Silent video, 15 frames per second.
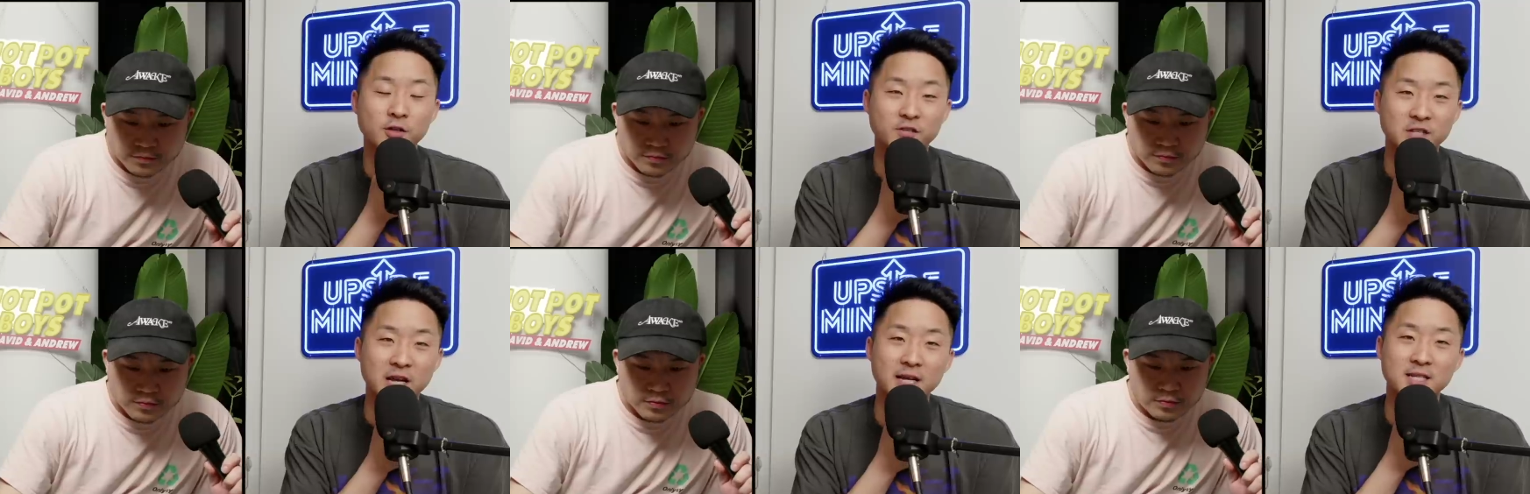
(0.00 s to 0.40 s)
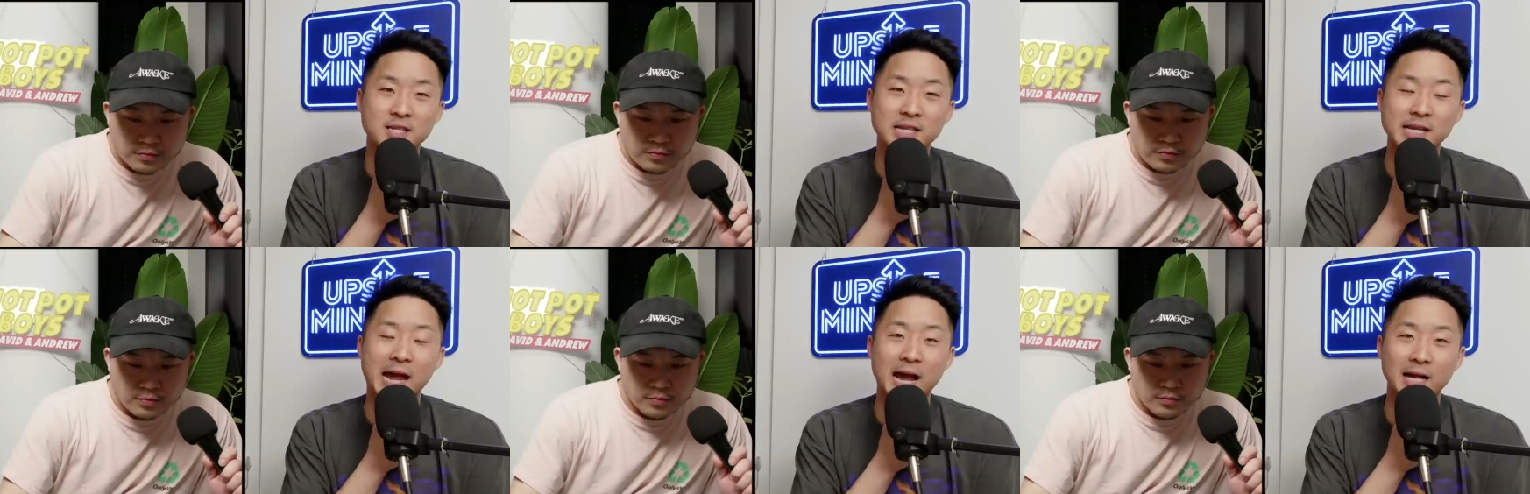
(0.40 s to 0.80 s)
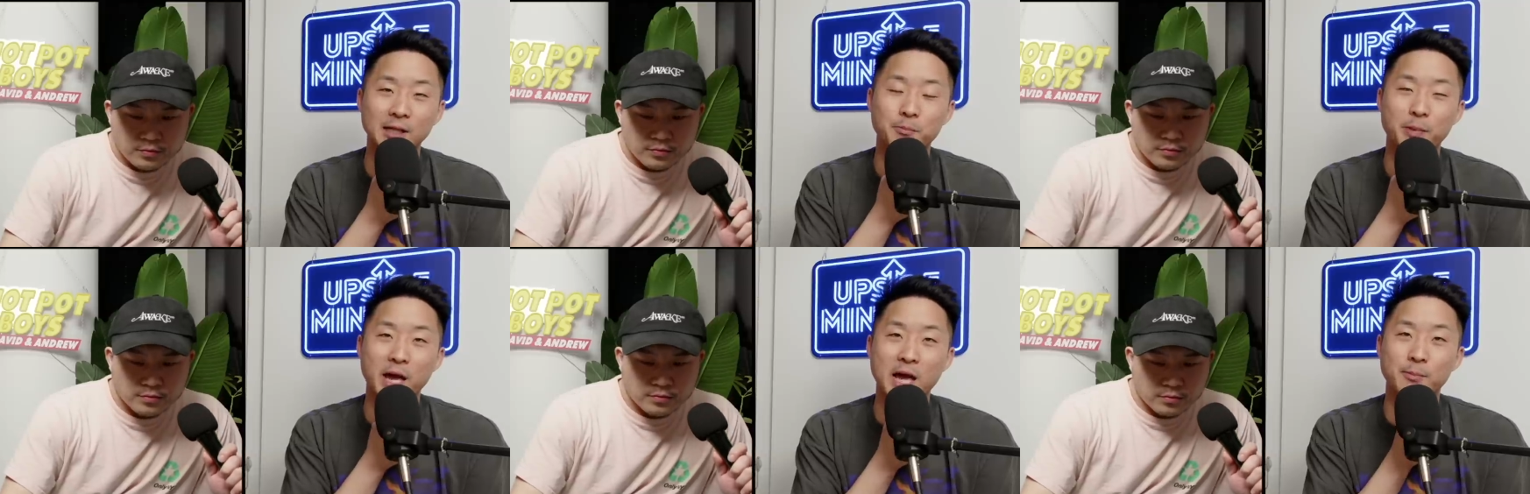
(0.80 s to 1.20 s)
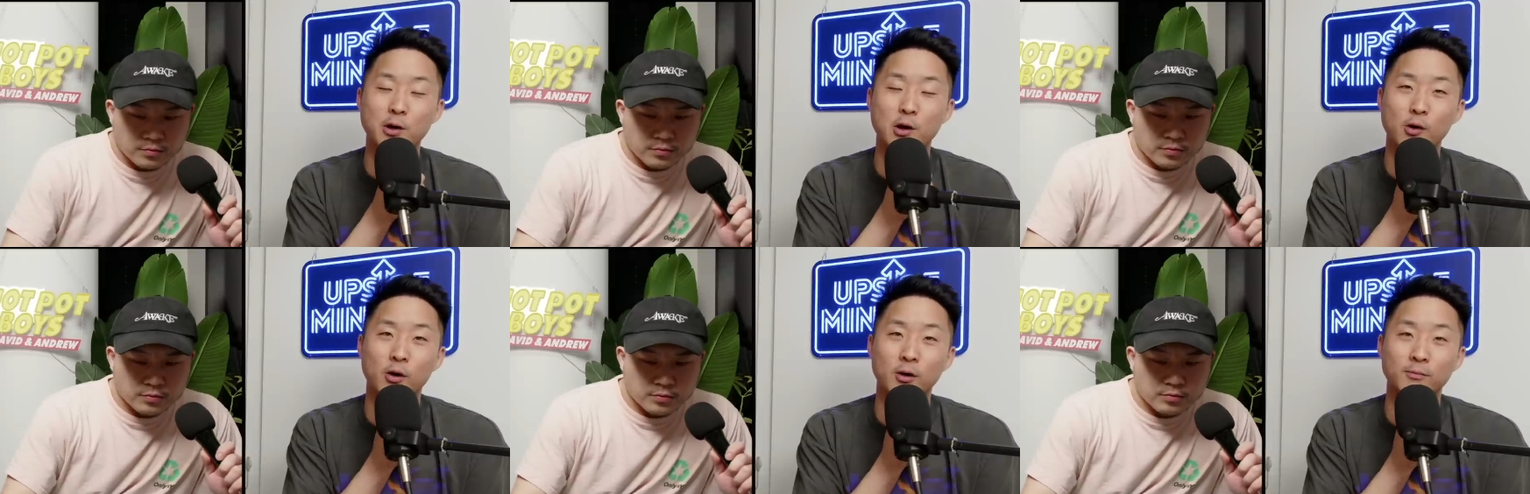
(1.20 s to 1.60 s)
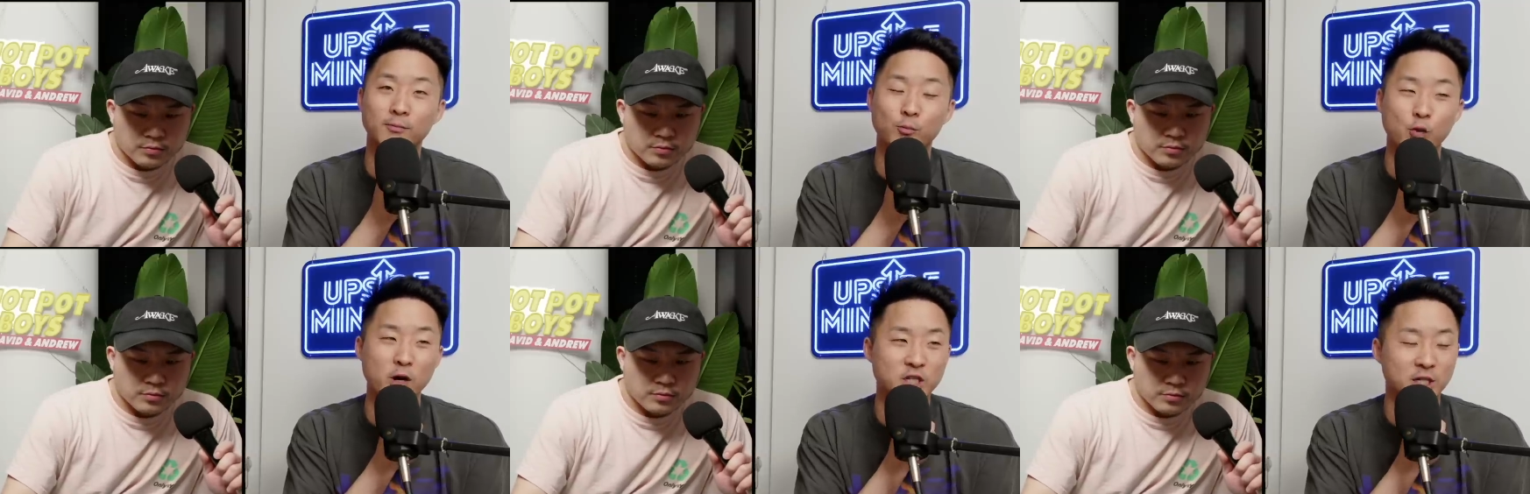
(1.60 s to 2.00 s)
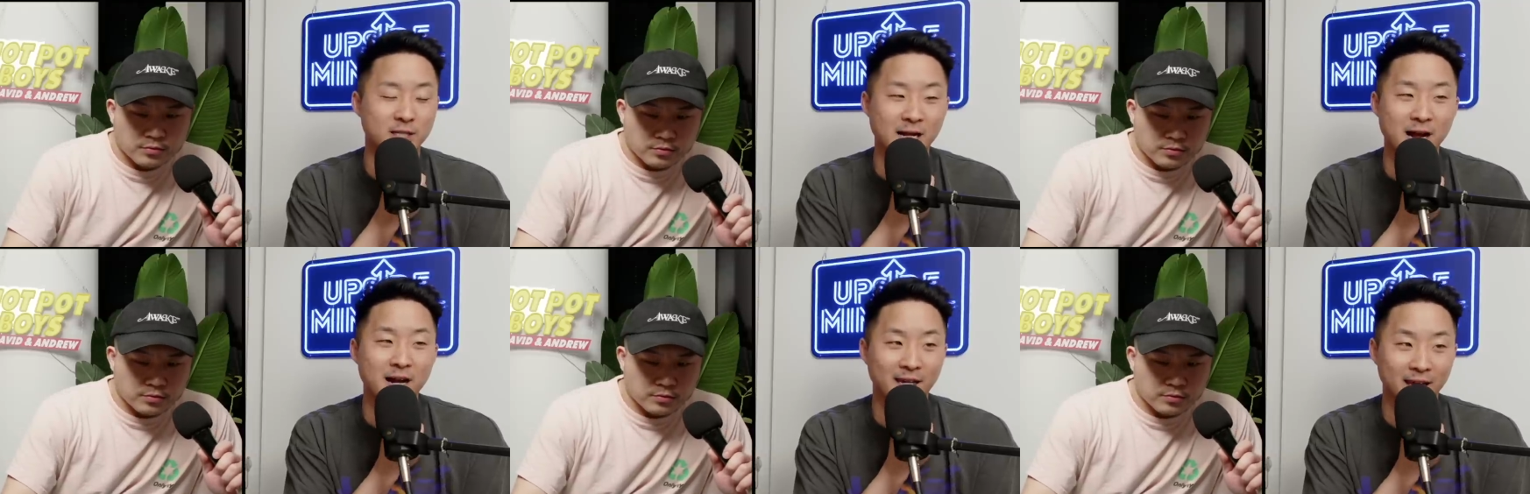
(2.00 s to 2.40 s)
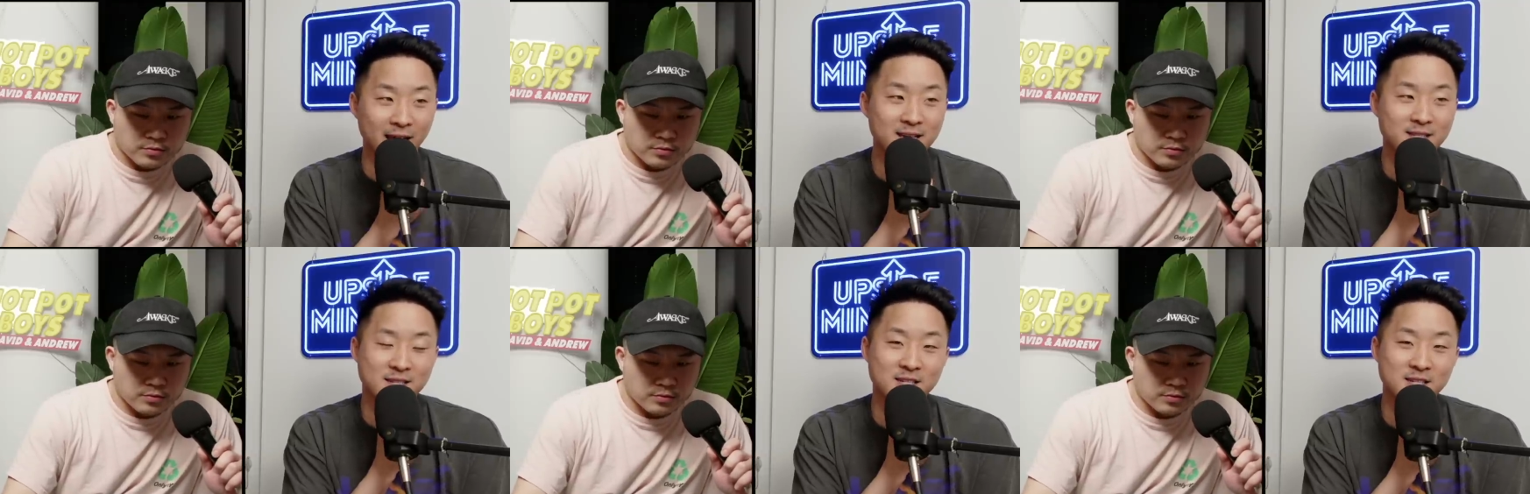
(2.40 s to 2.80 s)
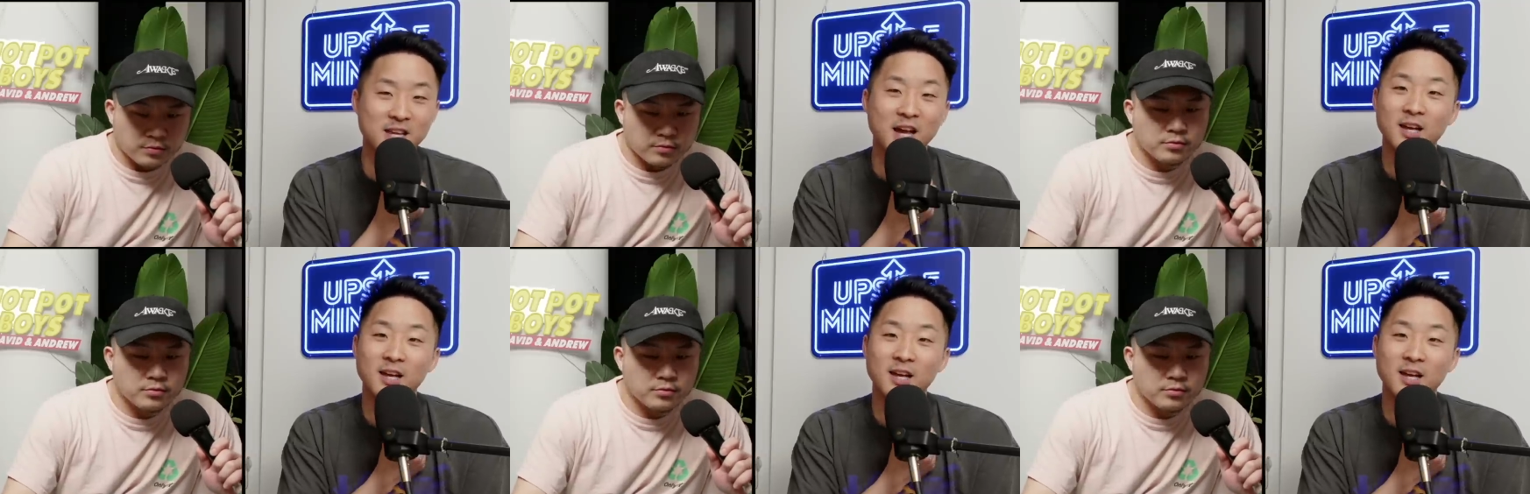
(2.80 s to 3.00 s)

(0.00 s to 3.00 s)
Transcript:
Speaker 1: of Tennessee, Alabama, or Wichita, Kansas,